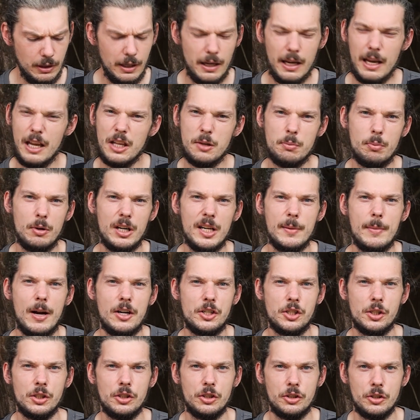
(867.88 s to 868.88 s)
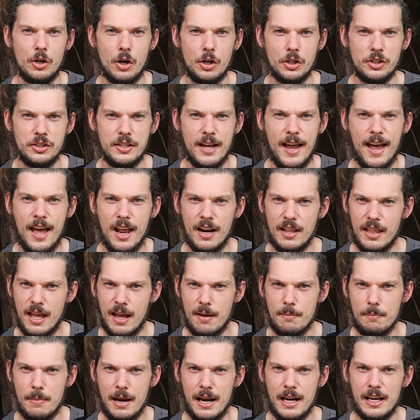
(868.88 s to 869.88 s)
it's pretty much stock standard
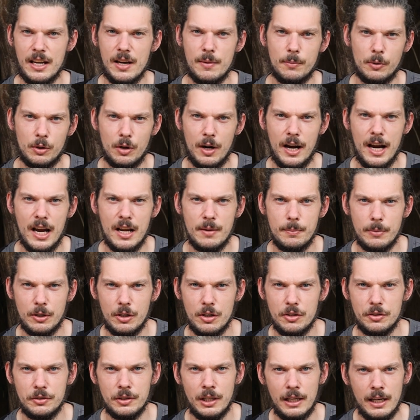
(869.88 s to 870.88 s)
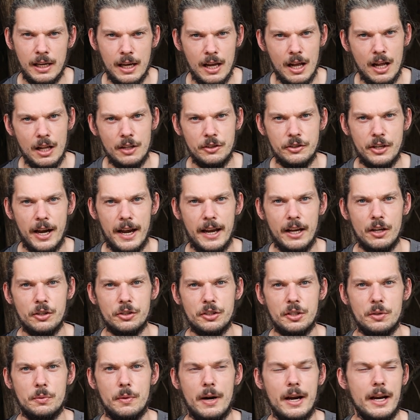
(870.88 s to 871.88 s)
at medium ground, because tails
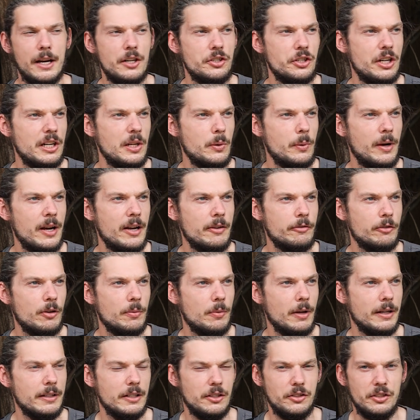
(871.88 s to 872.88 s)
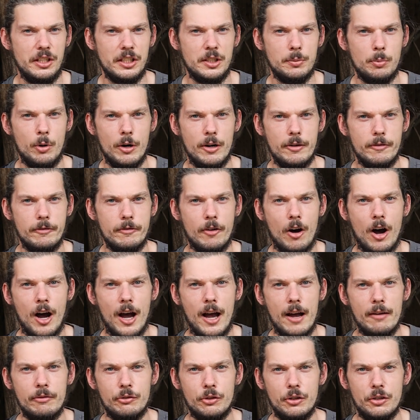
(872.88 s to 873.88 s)
can range anywhere from like the
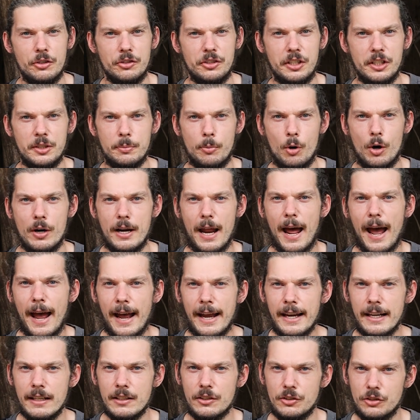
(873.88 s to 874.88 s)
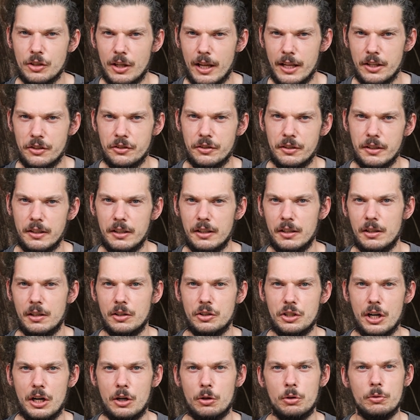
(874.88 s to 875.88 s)
6.5 to the 6.8. So that's the
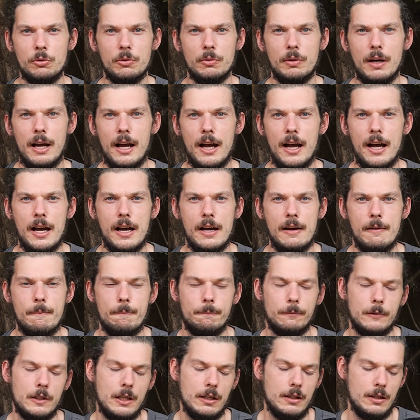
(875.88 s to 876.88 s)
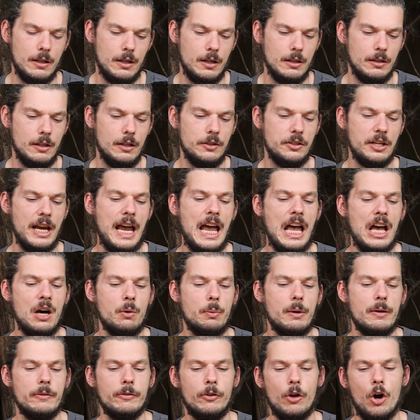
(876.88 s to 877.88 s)
general, the
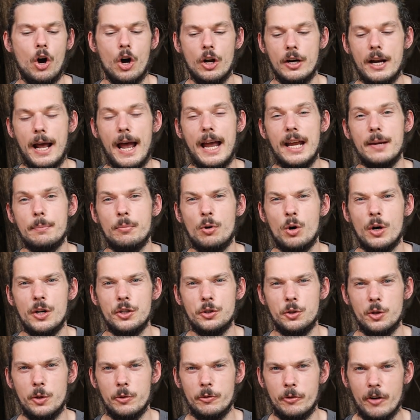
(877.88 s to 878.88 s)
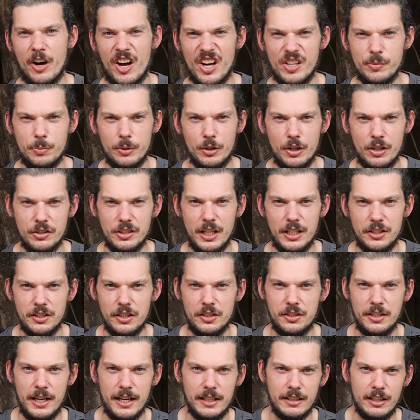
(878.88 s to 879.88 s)
tail width on an 8.25, because that's
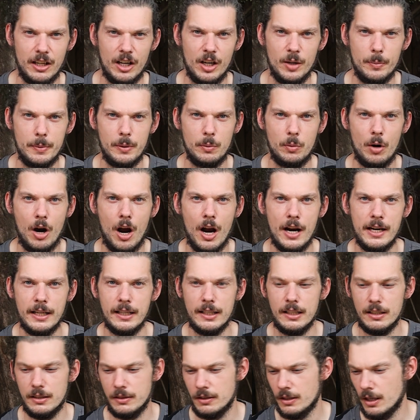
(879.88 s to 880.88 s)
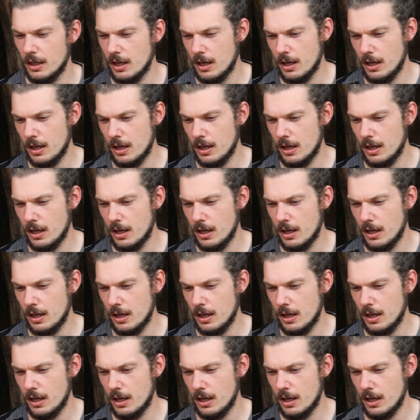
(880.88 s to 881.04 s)
the deck that I'll be riding, and